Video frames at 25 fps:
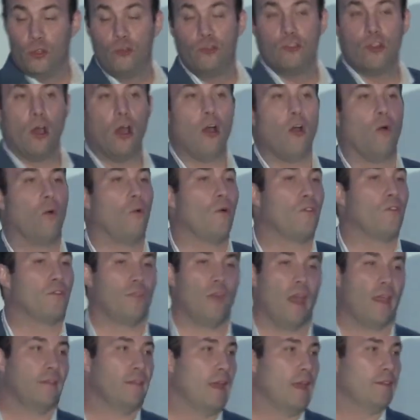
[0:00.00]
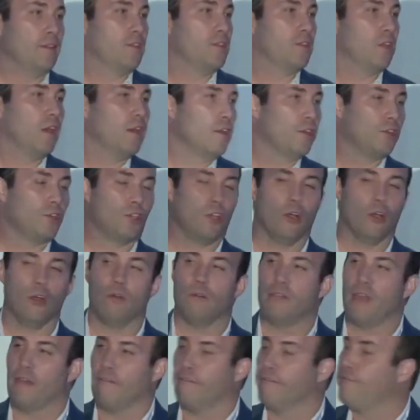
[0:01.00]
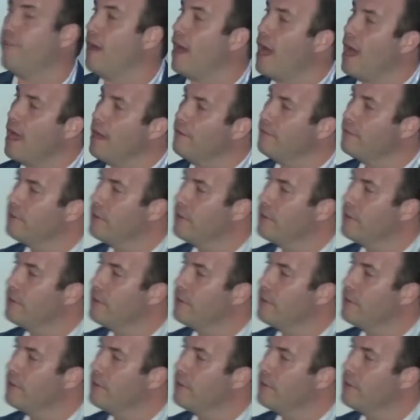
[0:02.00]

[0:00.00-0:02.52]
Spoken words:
know, and the study has shown, that 5